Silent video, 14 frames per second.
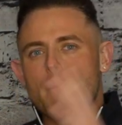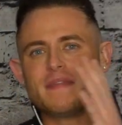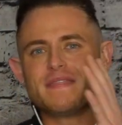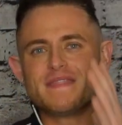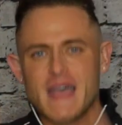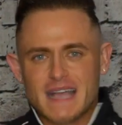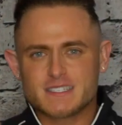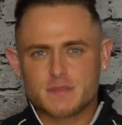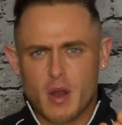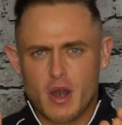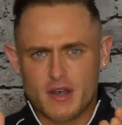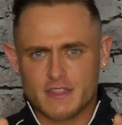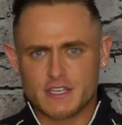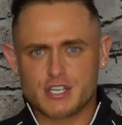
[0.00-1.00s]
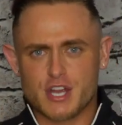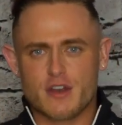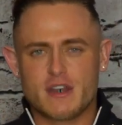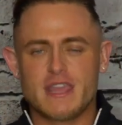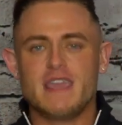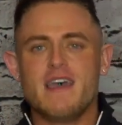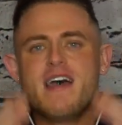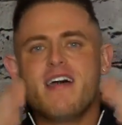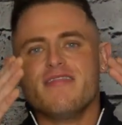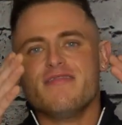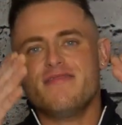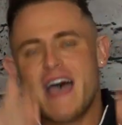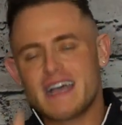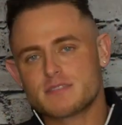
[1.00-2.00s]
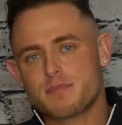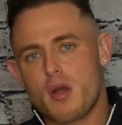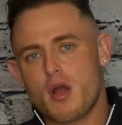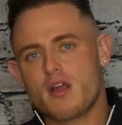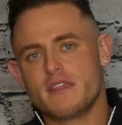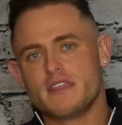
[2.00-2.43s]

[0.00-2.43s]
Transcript: But that's part of the journey. That's part